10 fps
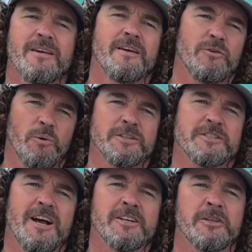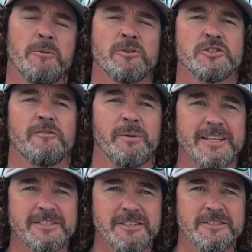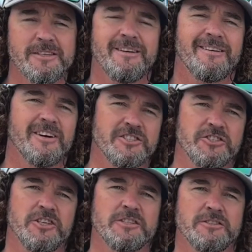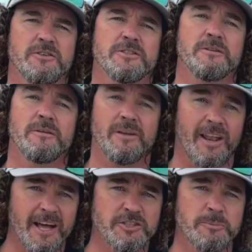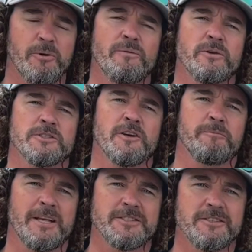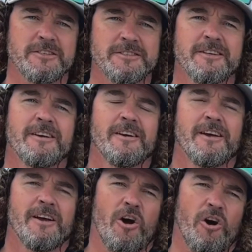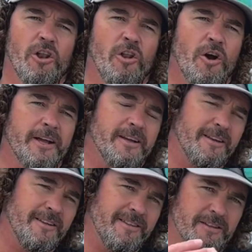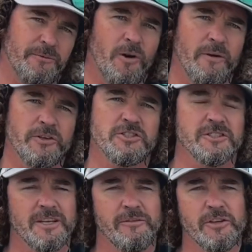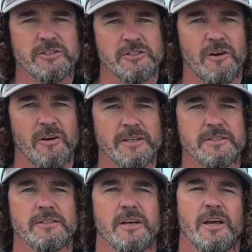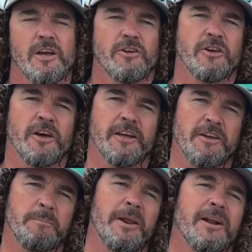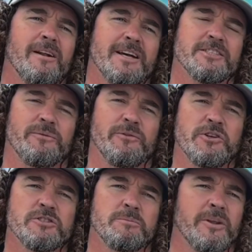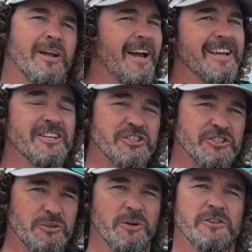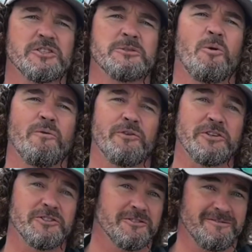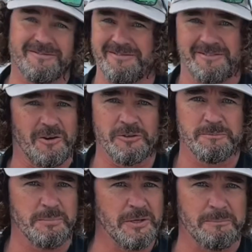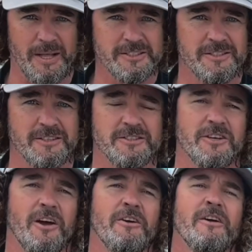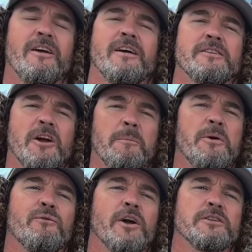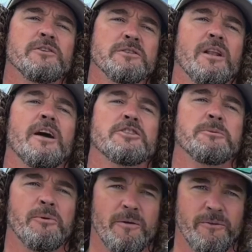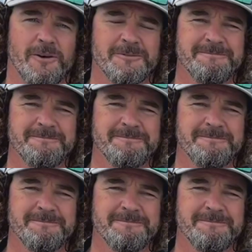If you want to target them on soft plastics, I'd suggest use a larger profile soft plastics. I like the 5-inch to 7-inch size. You're going to get your better class of fish, but hey, you still get the small fish on big plastics, so don't be afraid to use a larger profile.